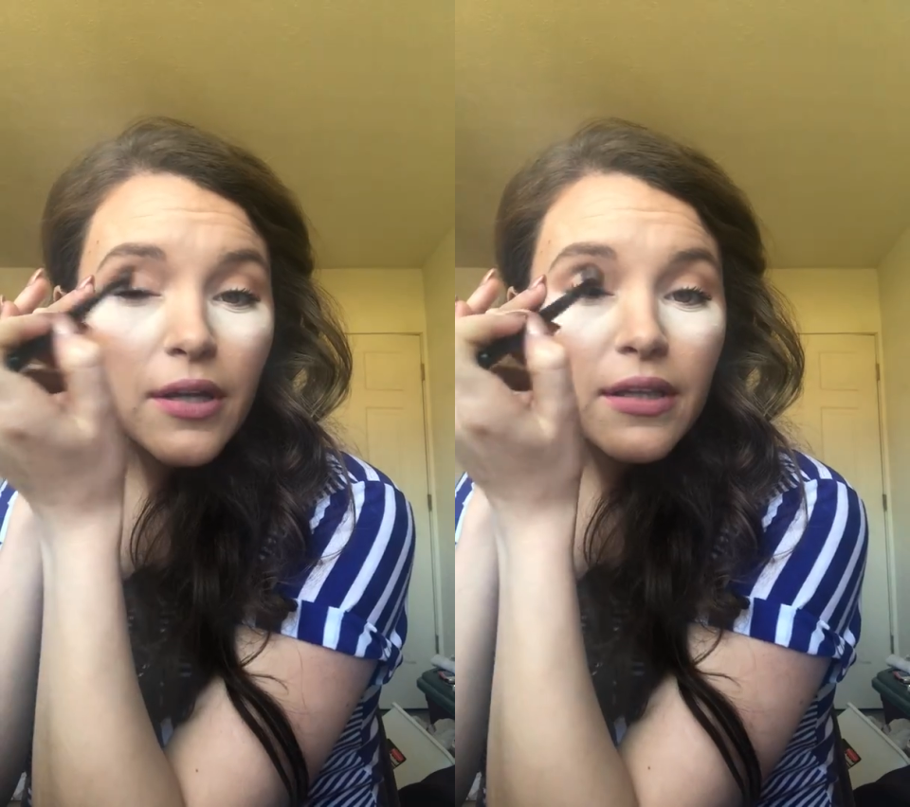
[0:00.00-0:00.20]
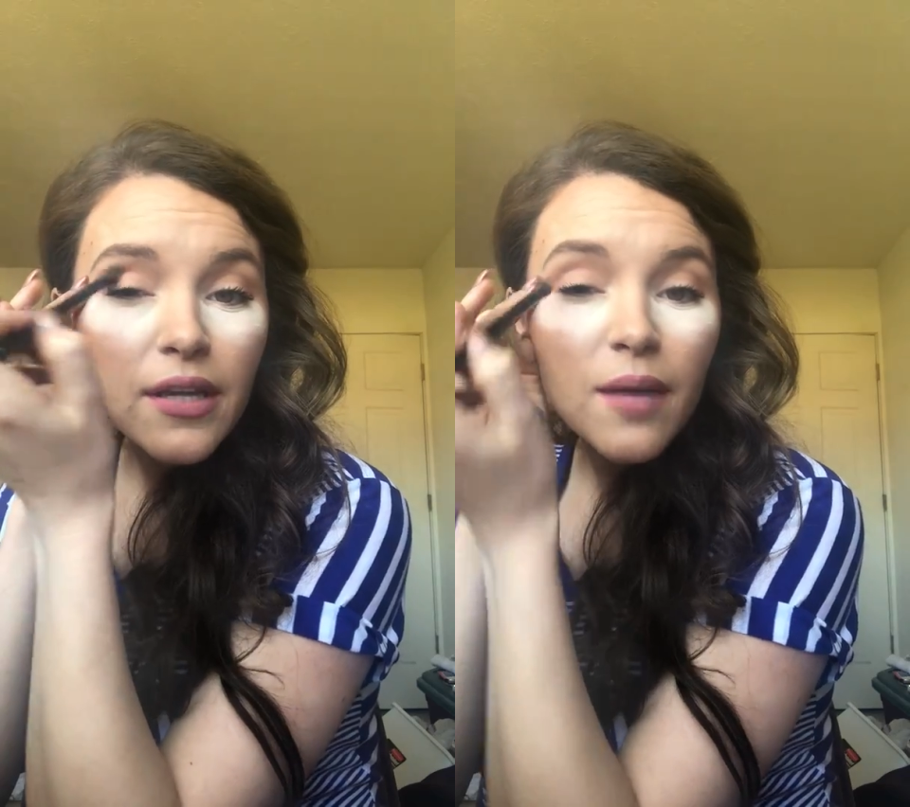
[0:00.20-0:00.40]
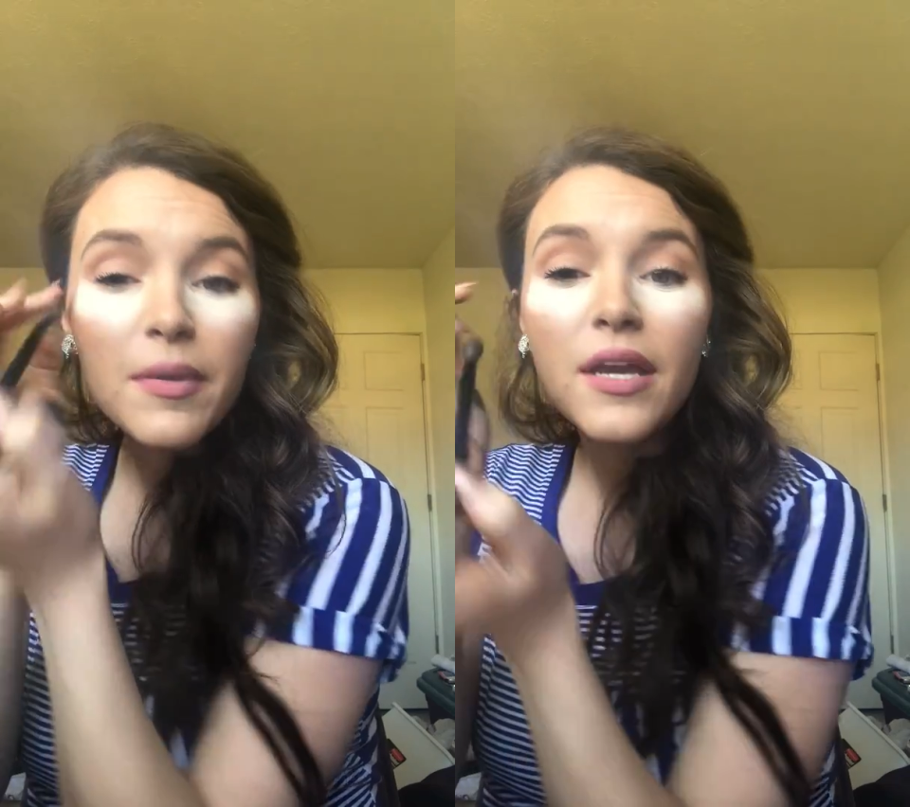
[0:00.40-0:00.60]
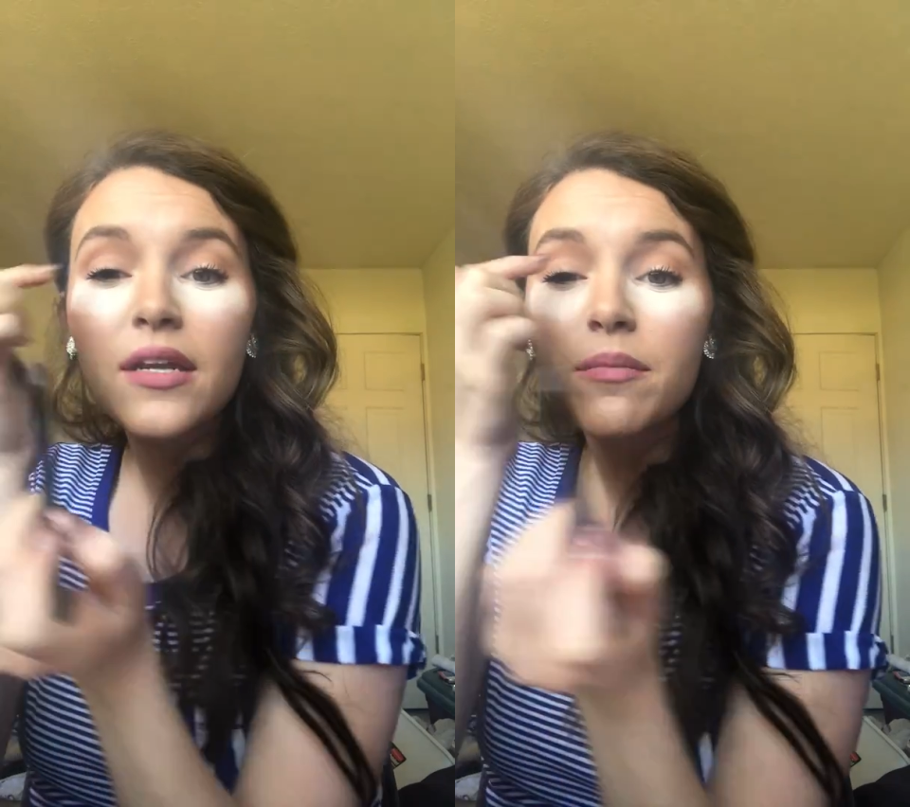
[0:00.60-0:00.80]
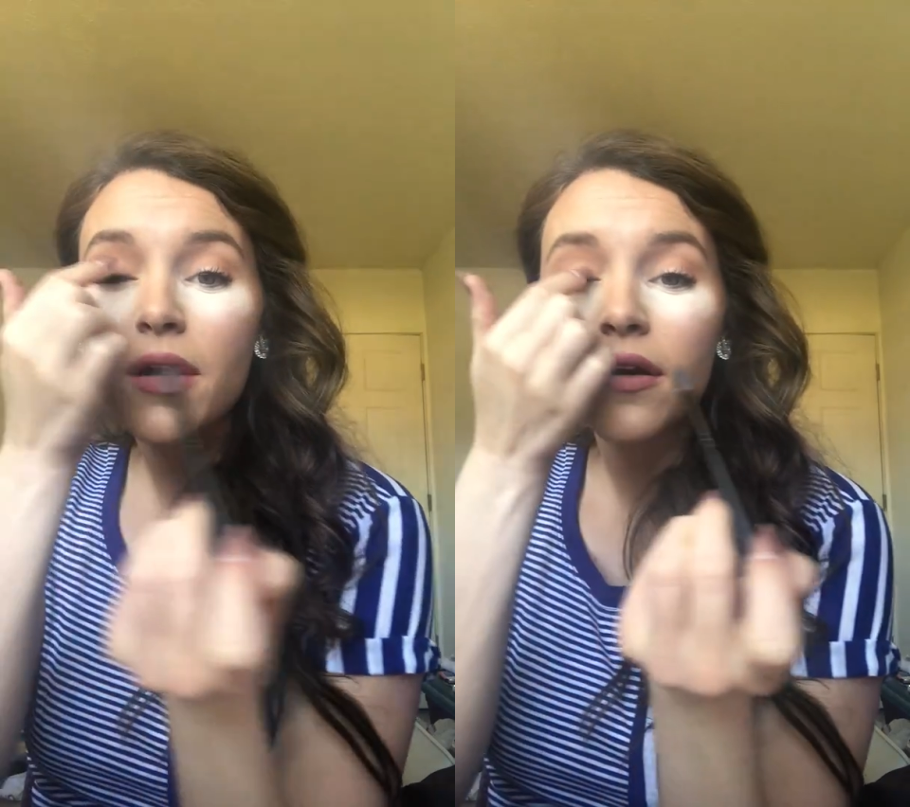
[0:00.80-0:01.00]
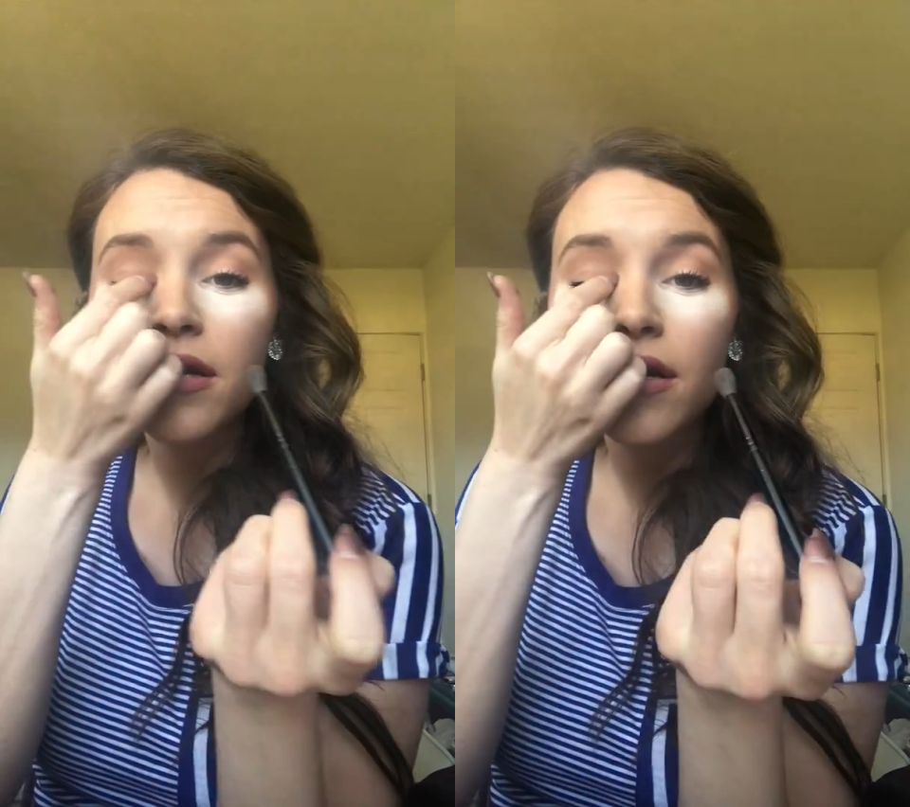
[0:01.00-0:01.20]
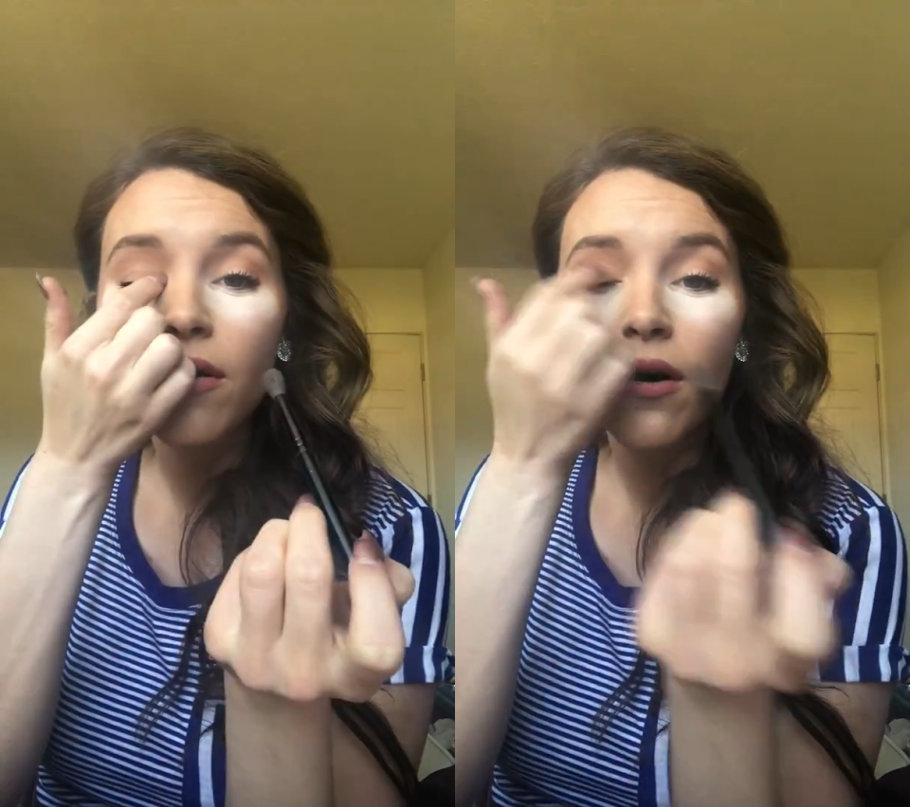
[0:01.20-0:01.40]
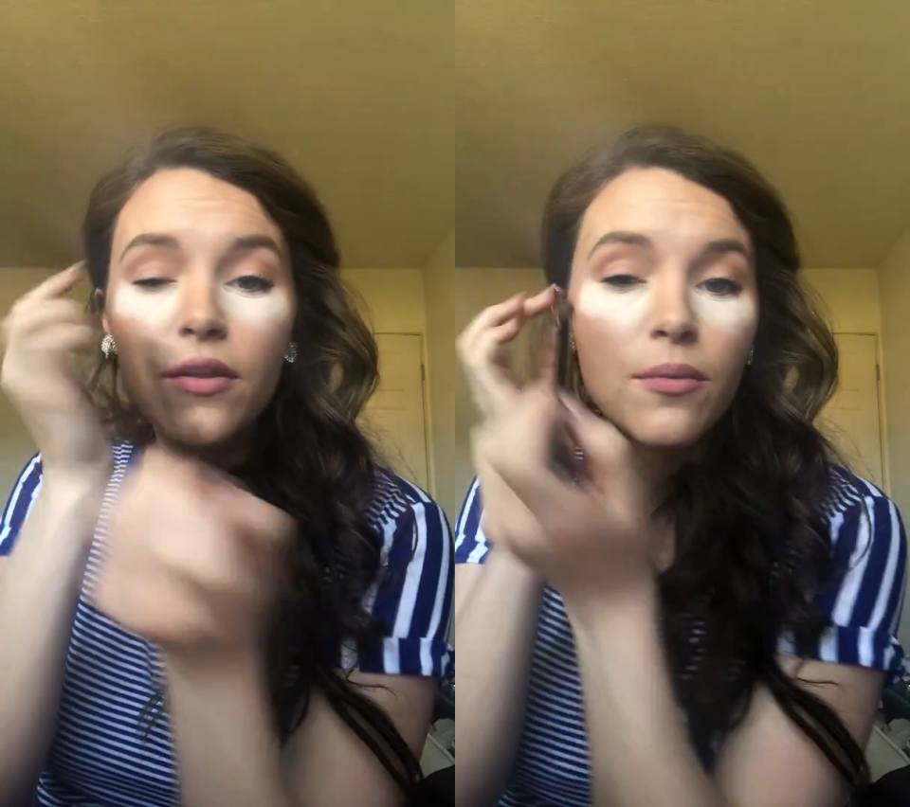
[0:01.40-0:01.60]
and then coming in, I'm not gonna
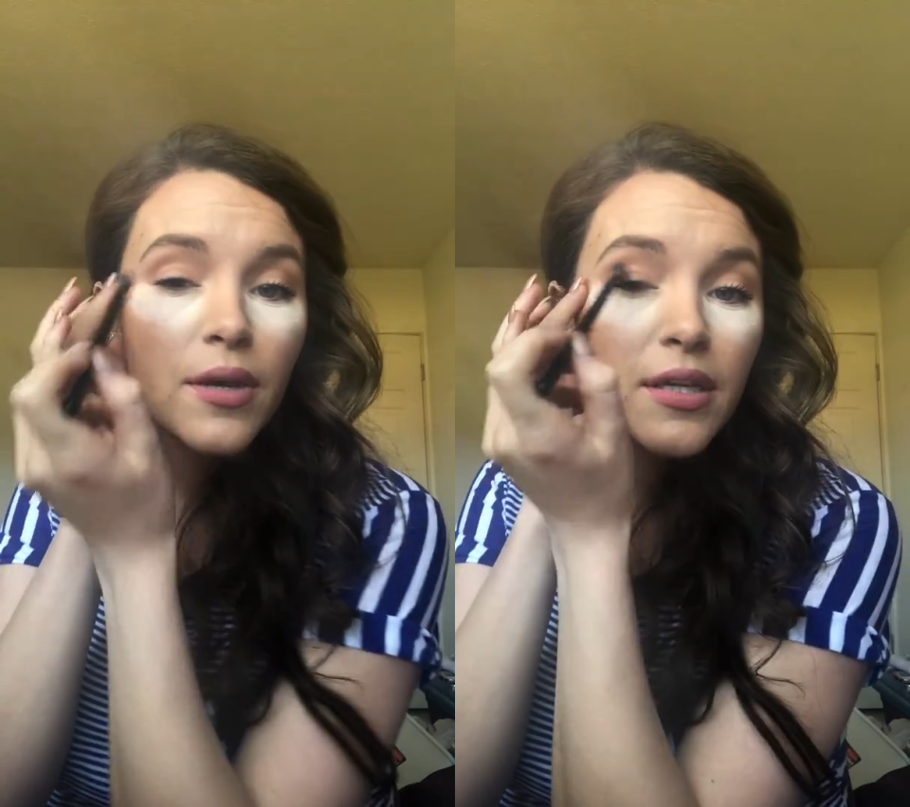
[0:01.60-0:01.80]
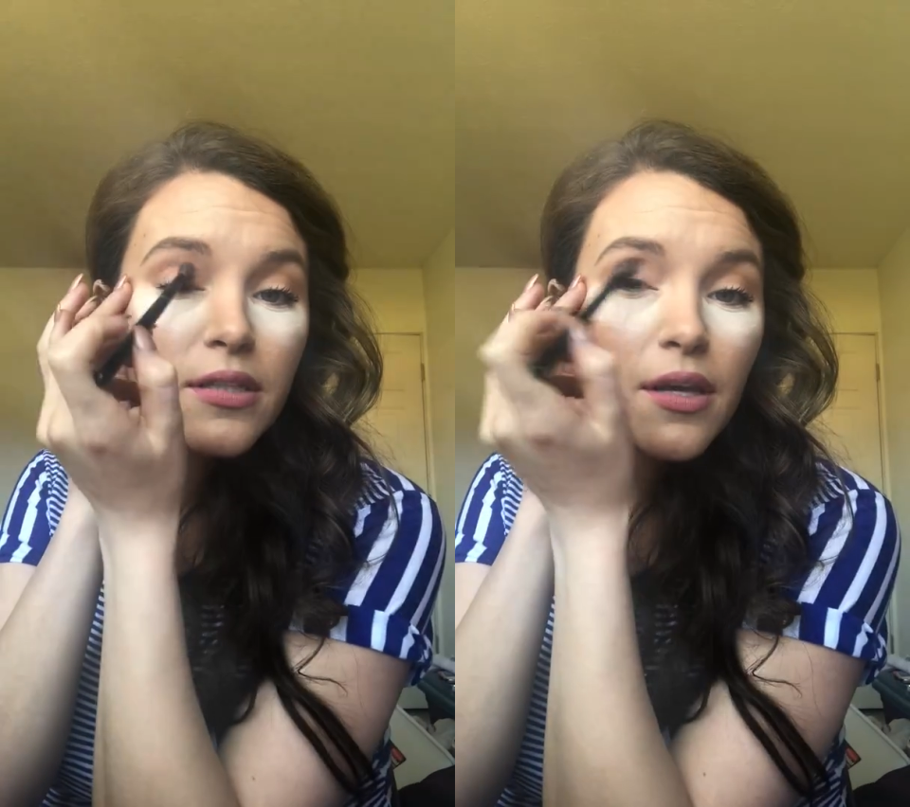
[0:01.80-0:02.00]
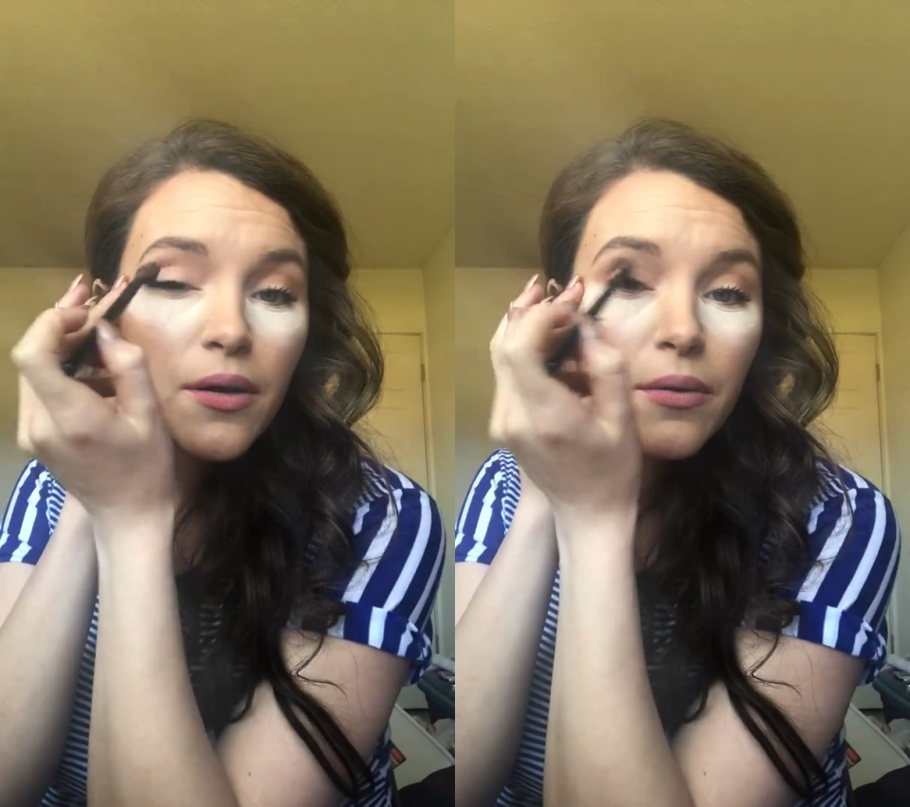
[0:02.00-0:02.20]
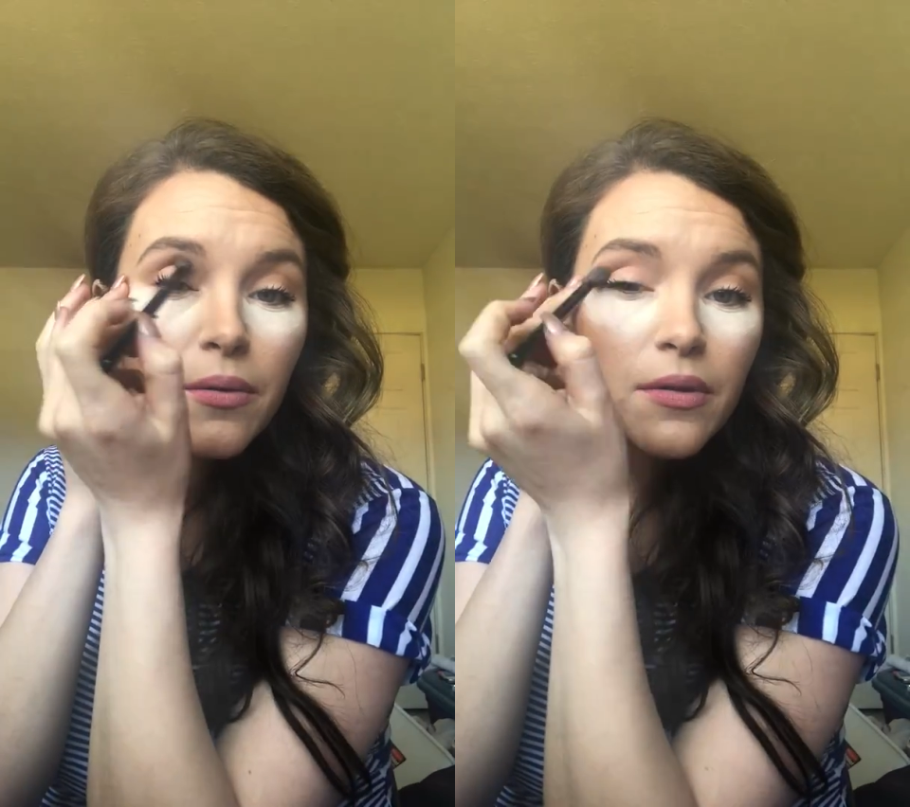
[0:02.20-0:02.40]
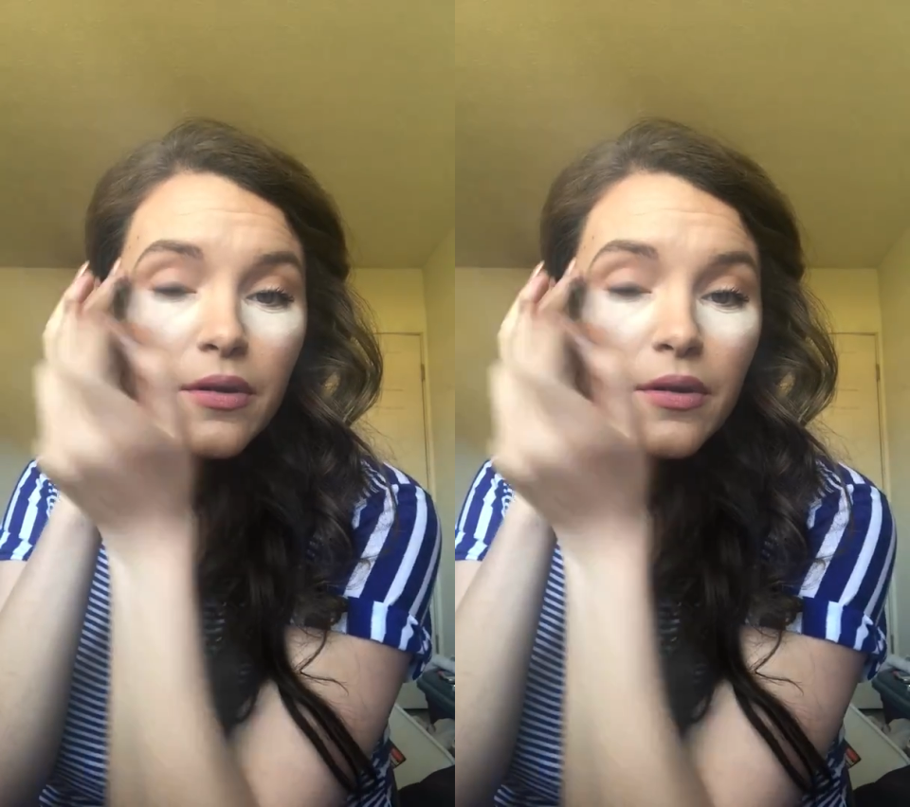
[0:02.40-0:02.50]
go all the way in though,